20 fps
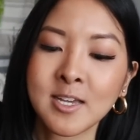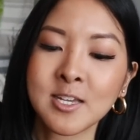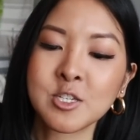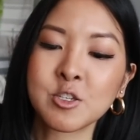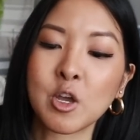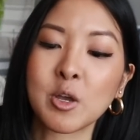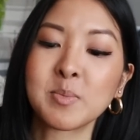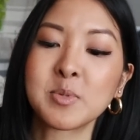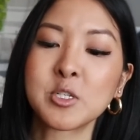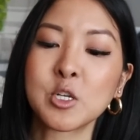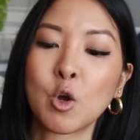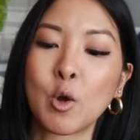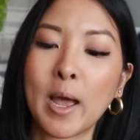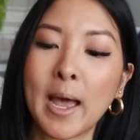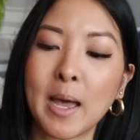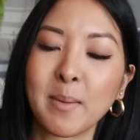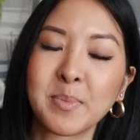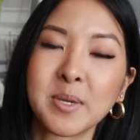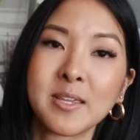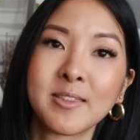So I'm so
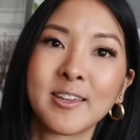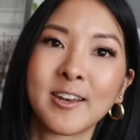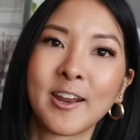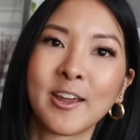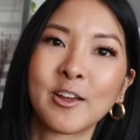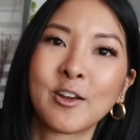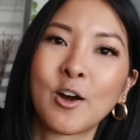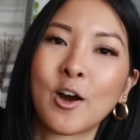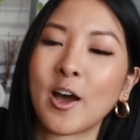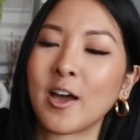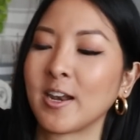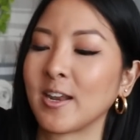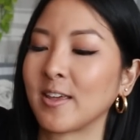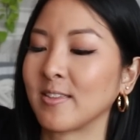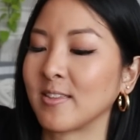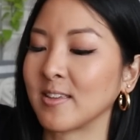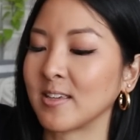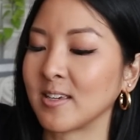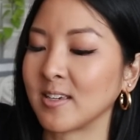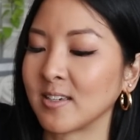happy that I
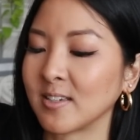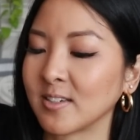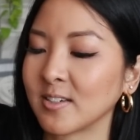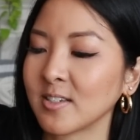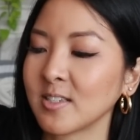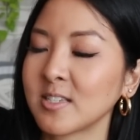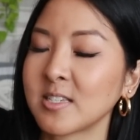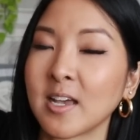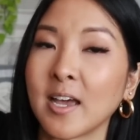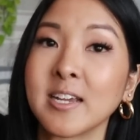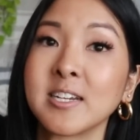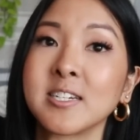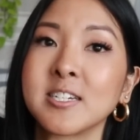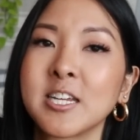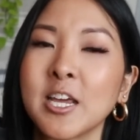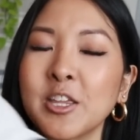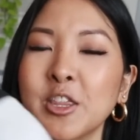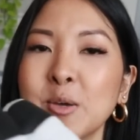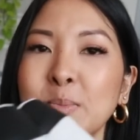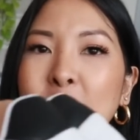got these. I did
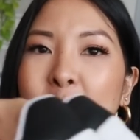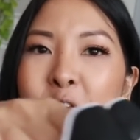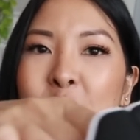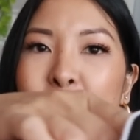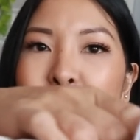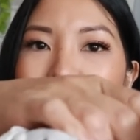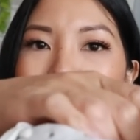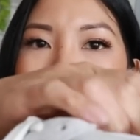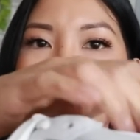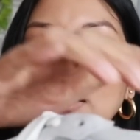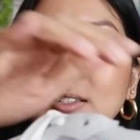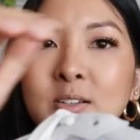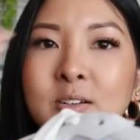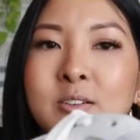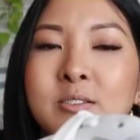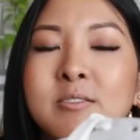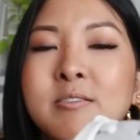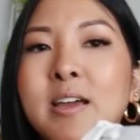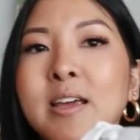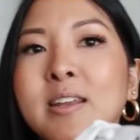take them out of the box
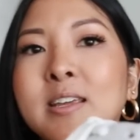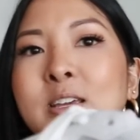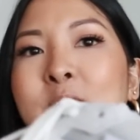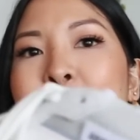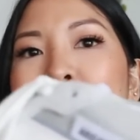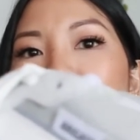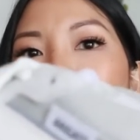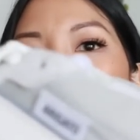already.